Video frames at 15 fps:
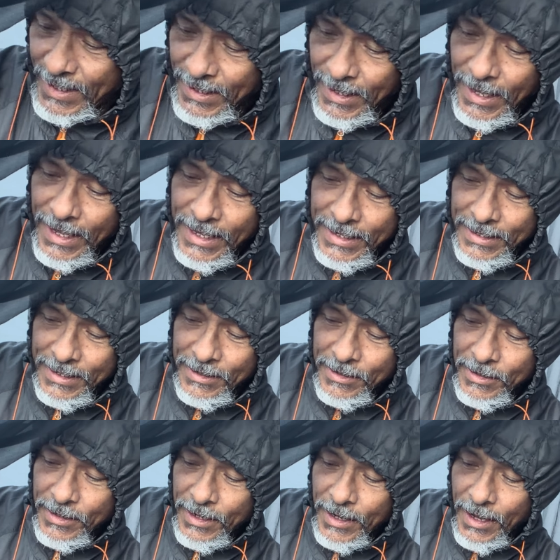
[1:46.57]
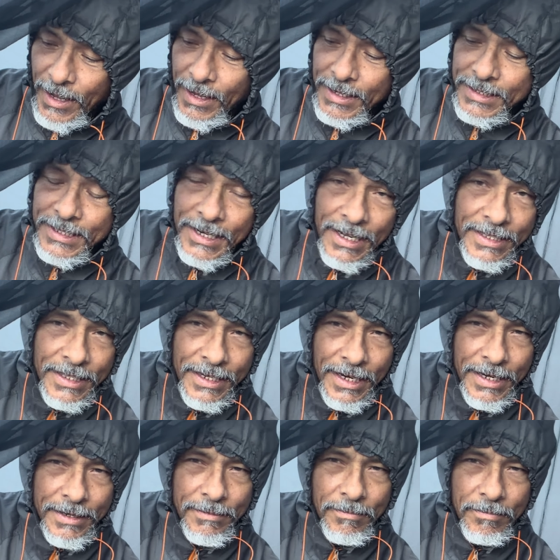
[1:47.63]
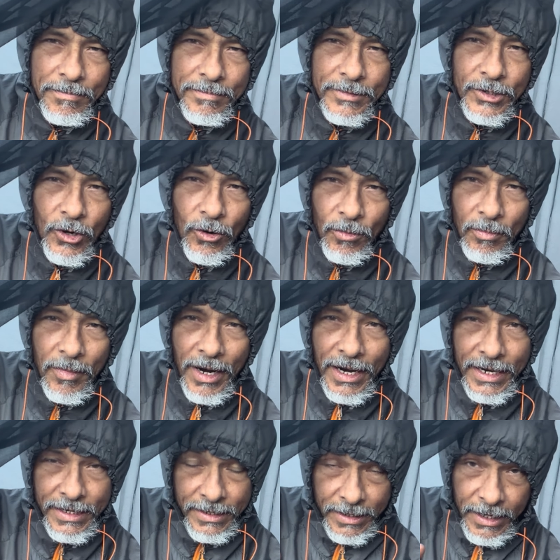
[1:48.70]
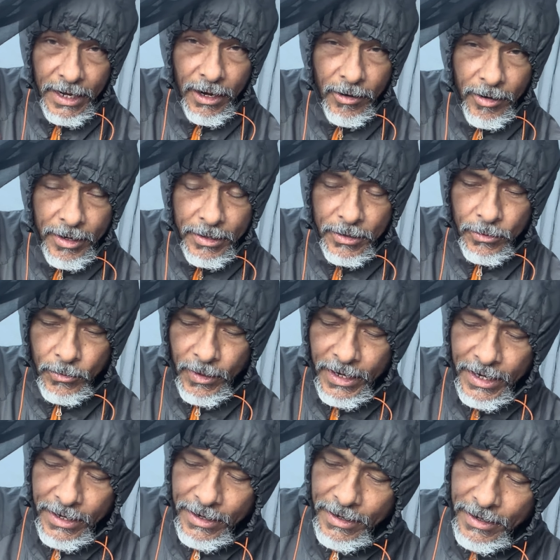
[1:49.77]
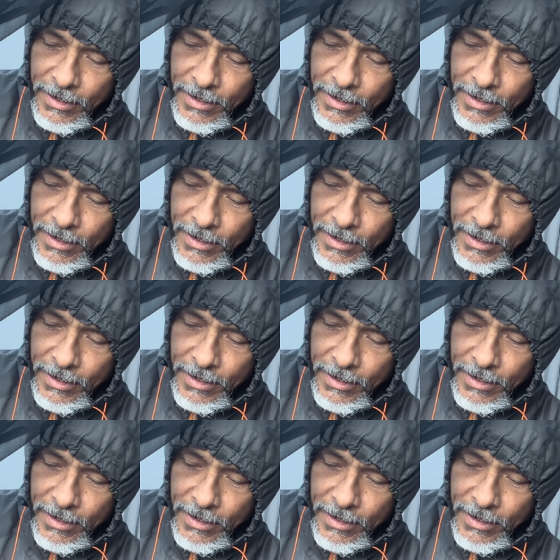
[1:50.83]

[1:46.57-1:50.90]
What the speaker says: And it's not that I don't mind carrying the weight,